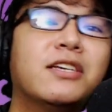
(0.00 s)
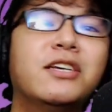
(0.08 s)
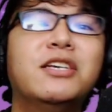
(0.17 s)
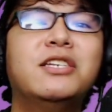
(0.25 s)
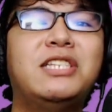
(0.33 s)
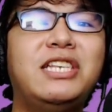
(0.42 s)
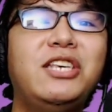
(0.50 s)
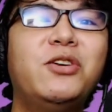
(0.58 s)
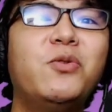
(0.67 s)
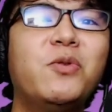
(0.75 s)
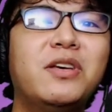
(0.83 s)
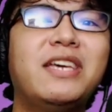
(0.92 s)
see
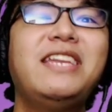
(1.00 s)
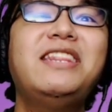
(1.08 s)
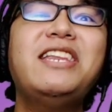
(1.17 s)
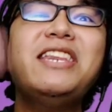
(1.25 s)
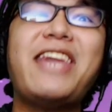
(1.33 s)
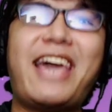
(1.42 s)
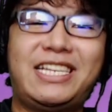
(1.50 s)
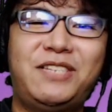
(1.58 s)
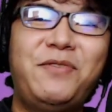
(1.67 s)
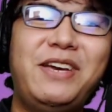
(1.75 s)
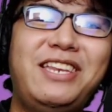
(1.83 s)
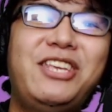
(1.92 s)
you in the next
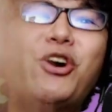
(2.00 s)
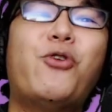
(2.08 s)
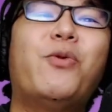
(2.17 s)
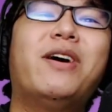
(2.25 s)
video.